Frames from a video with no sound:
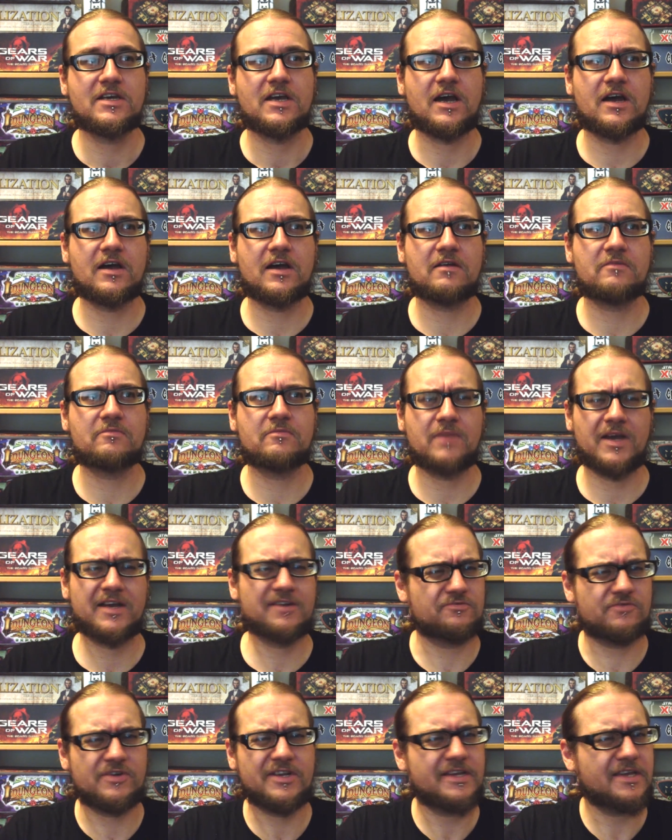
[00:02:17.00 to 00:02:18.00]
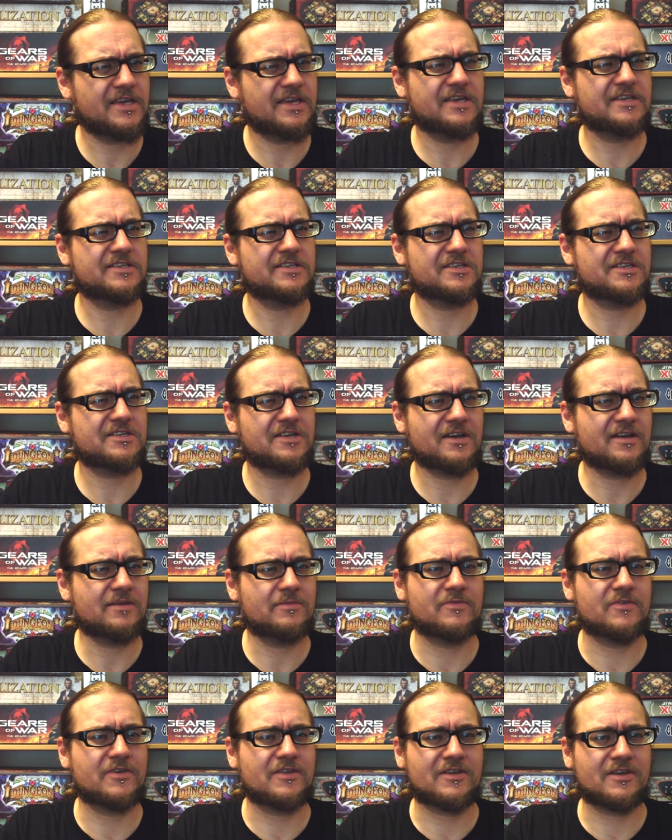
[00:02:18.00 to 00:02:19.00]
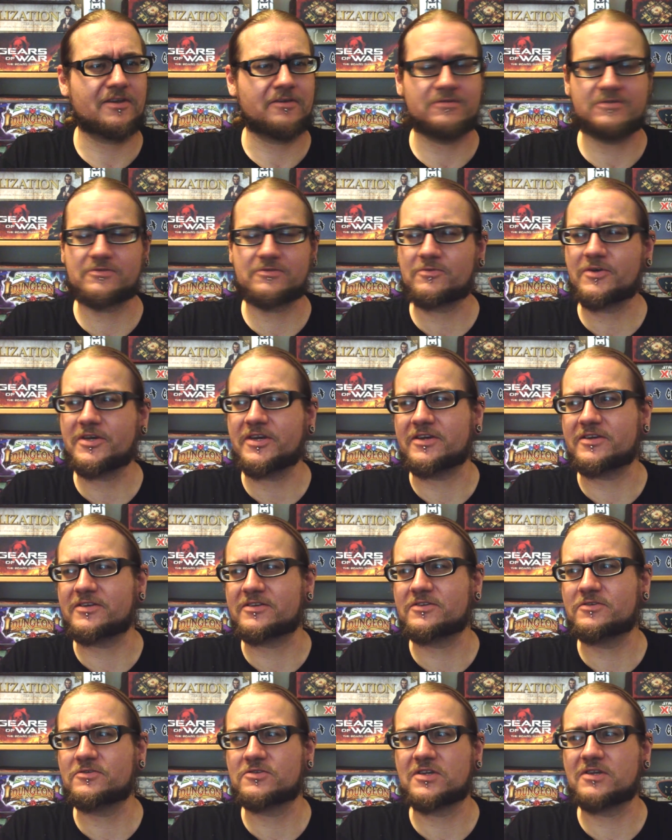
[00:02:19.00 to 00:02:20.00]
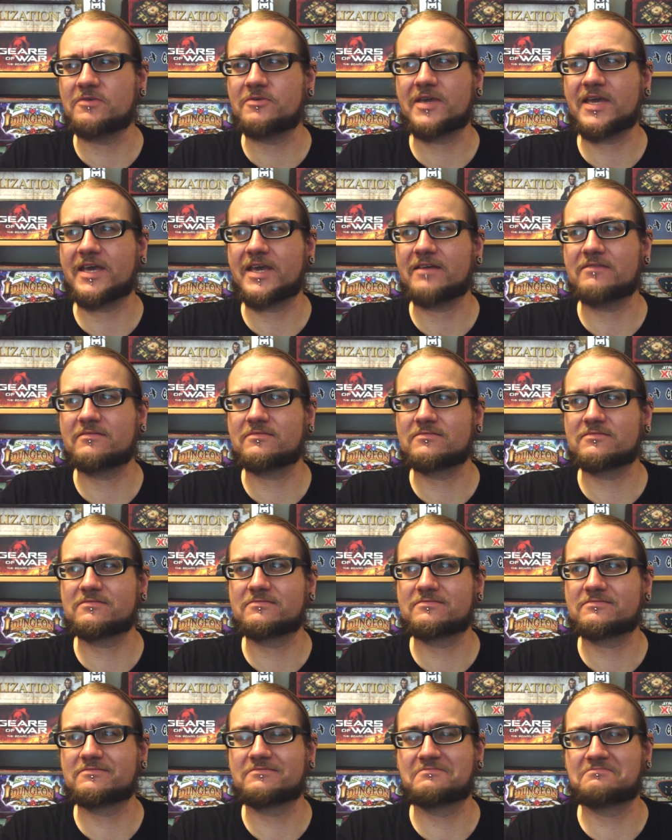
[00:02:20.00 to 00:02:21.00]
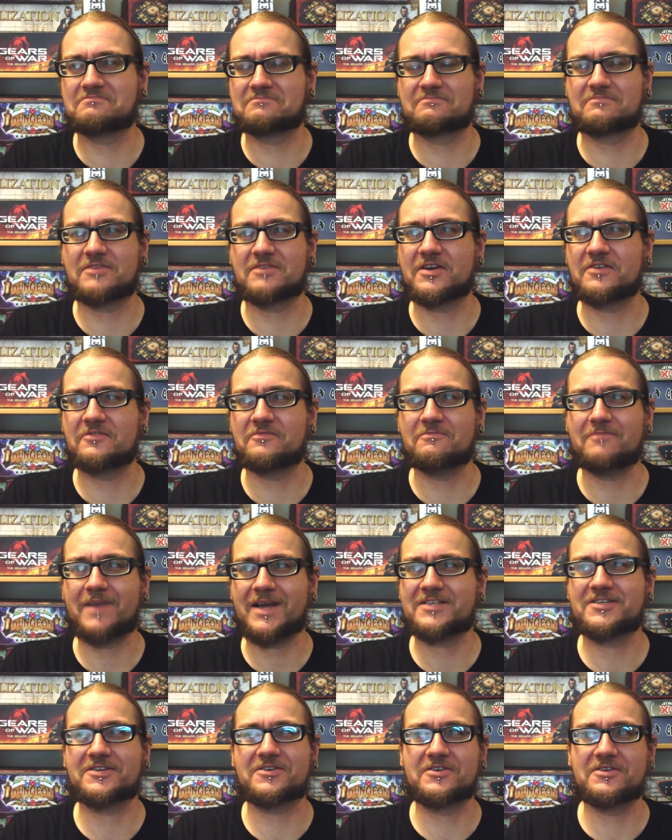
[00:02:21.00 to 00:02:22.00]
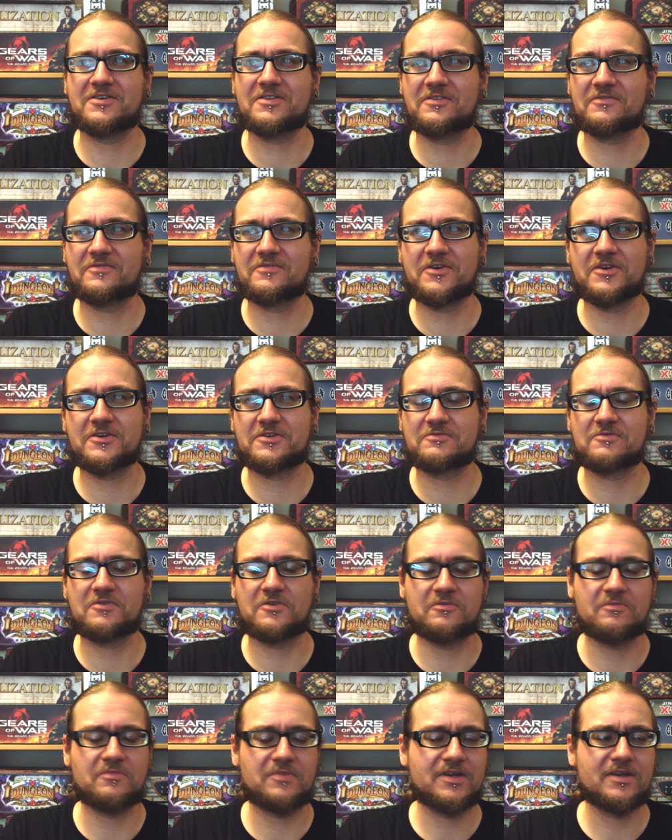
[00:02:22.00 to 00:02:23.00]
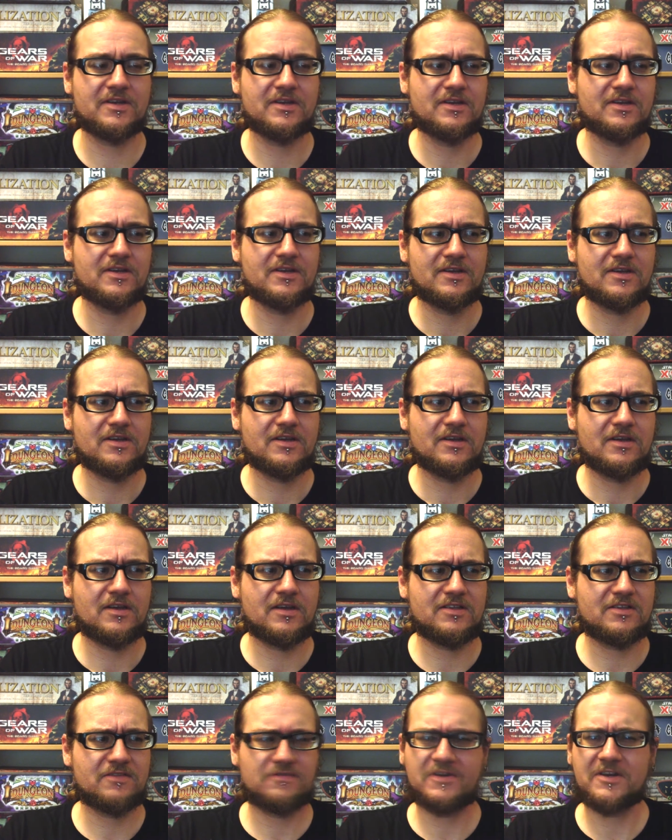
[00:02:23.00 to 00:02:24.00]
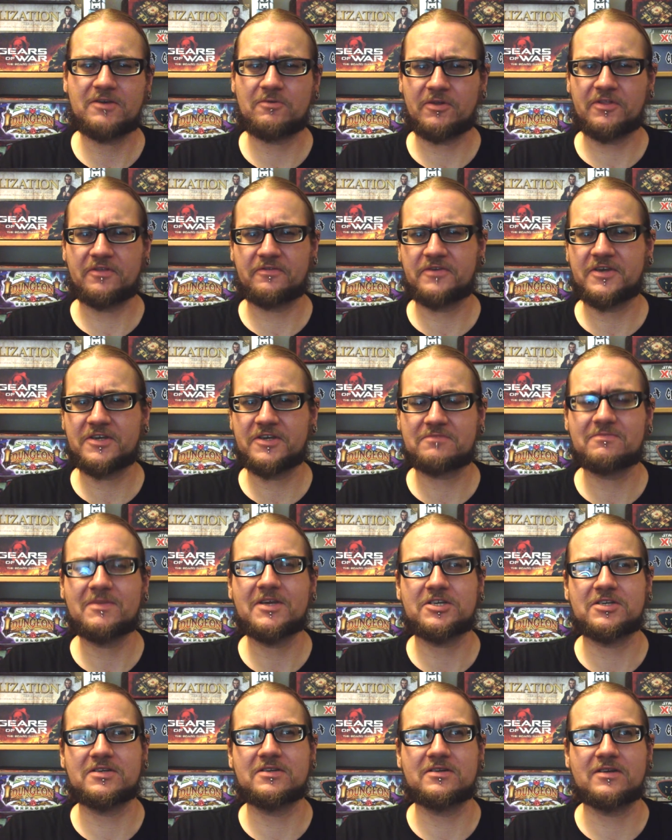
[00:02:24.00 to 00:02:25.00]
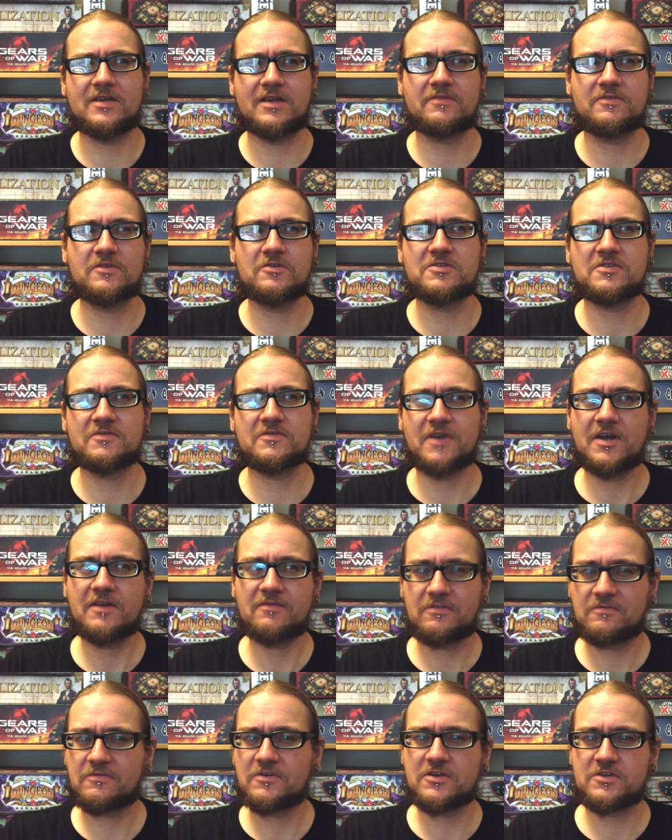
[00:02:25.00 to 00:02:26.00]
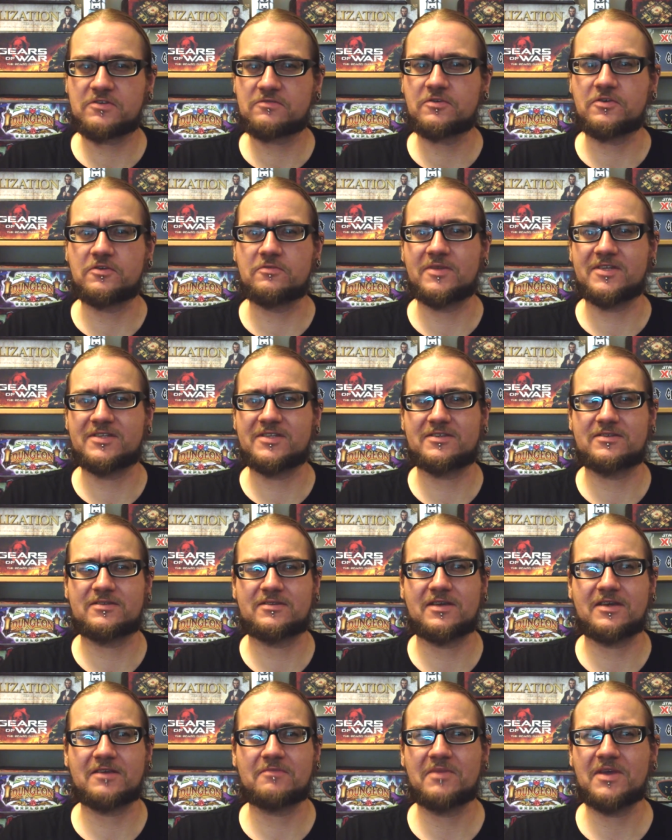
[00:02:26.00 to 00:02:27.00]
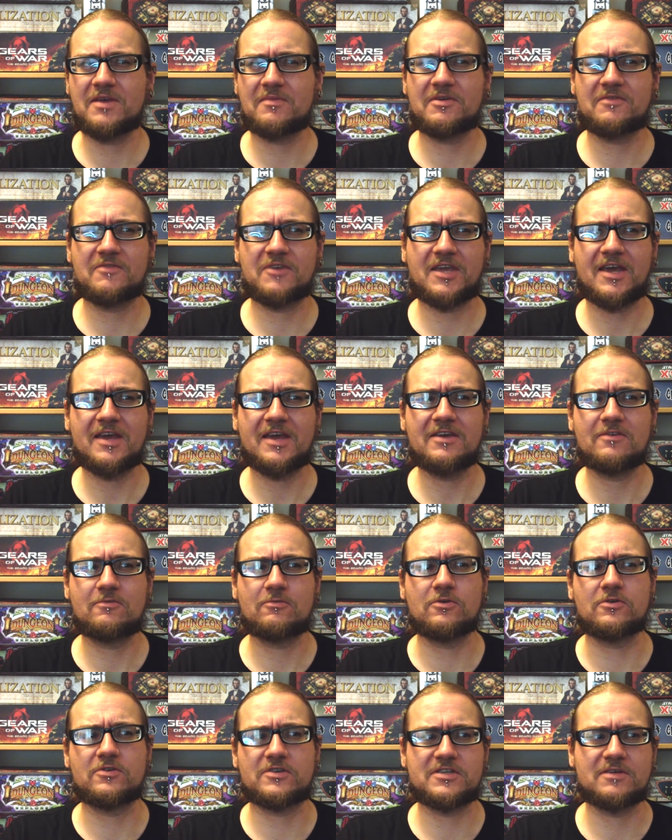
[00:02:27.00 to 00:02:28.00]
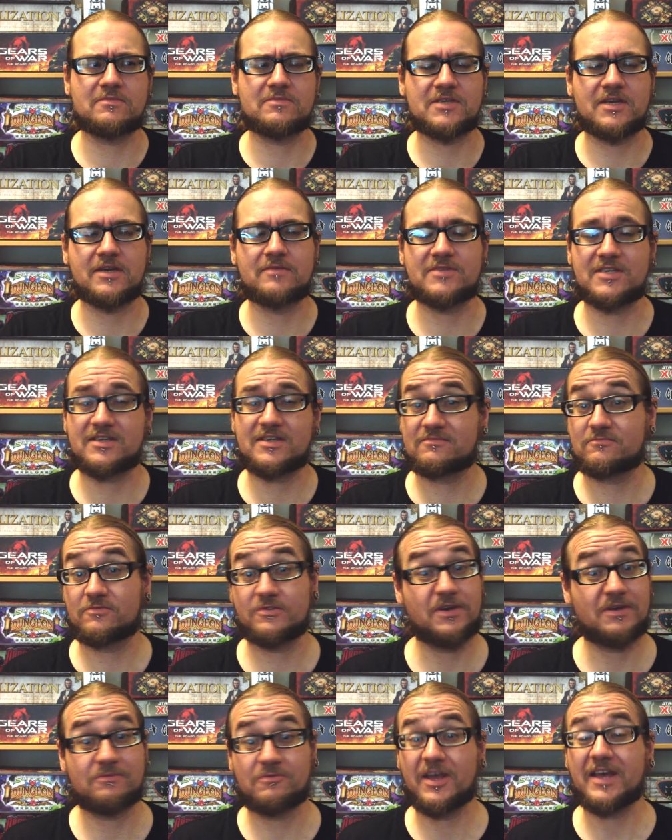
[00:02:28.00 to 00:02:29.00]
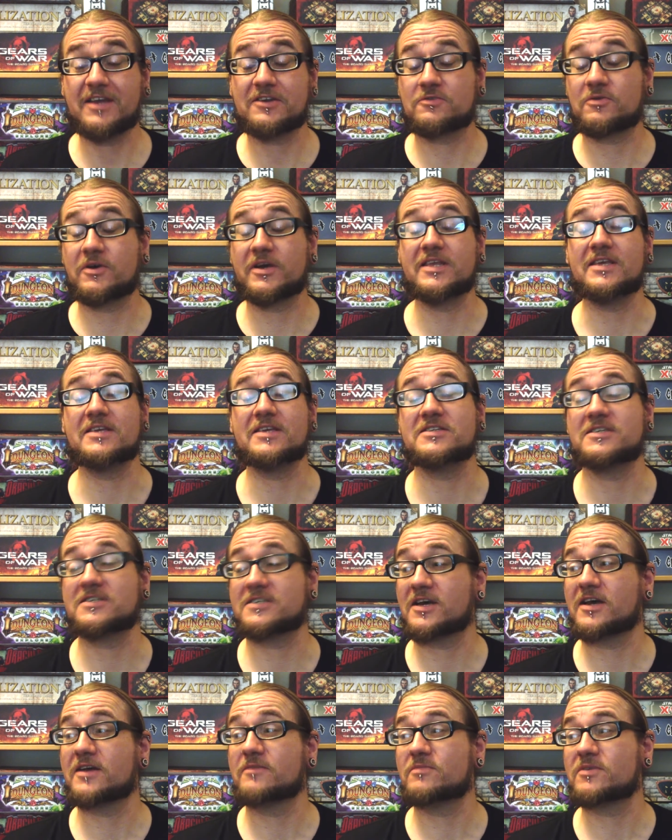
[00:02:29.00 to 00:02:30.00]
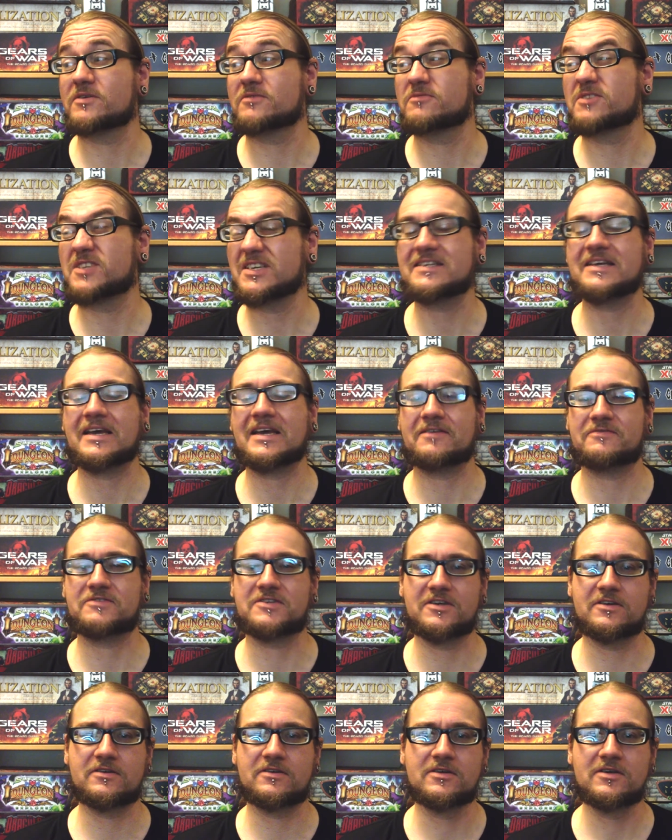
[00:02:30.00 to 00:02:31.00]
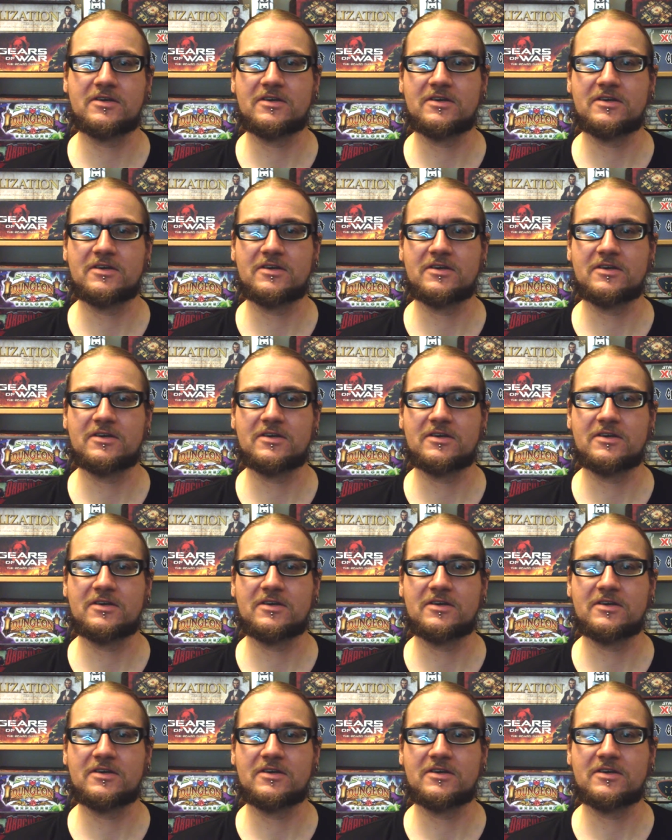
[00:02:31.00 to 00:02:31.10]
Um, had a really easy time of it though, it was weird. Usually we get kind of massacred in the first room, but it's a funny one. The first mission, if you survive the first room, it's it can be a bit of a cakewalk sometimes. And we, we had quite an easy time, but we did have to